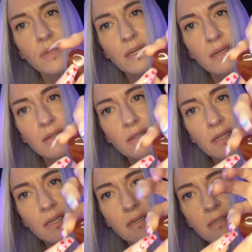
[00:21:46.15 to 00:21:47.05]
I don't think
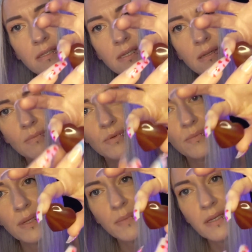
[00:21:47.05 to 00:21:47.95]
you can see it
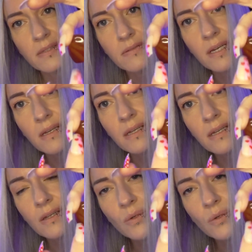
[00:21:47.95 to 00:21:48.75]
properly because of the light.